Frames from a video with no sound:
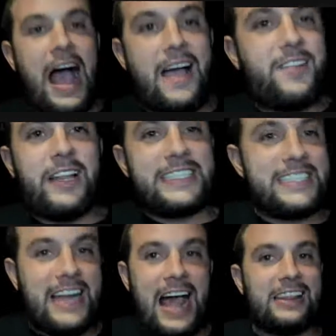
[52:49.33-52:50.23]

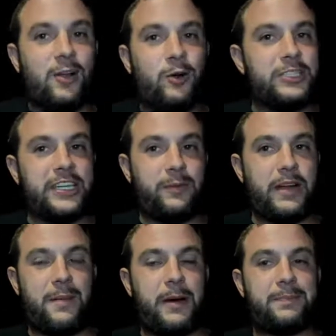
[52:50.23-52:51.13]
Listen, I lose it
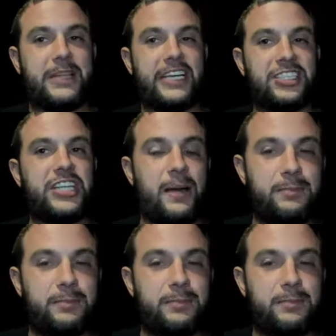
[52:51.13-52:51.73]
when I'm up there. Shem